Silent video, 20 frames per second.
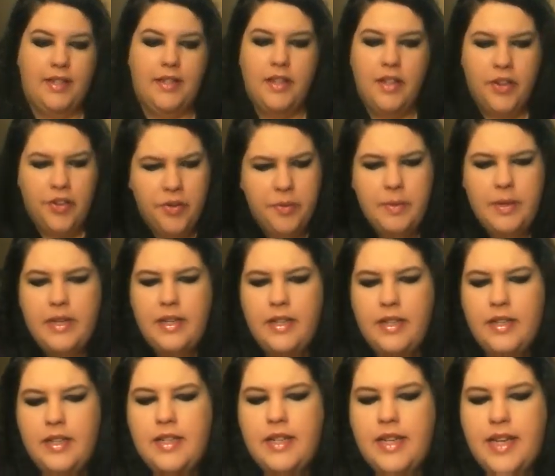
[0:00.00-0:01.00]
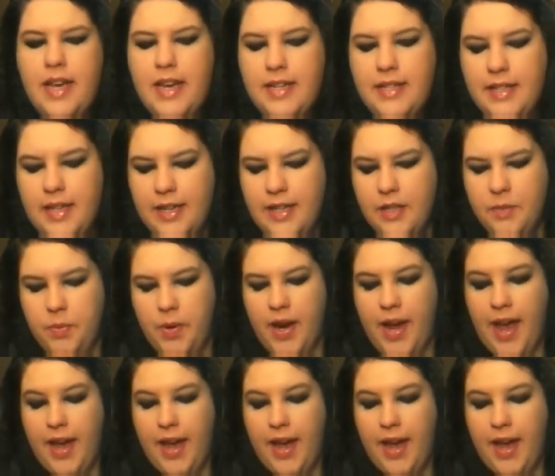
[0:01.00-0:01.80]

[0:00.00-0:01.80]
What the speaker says: And the Urban Decay setting spray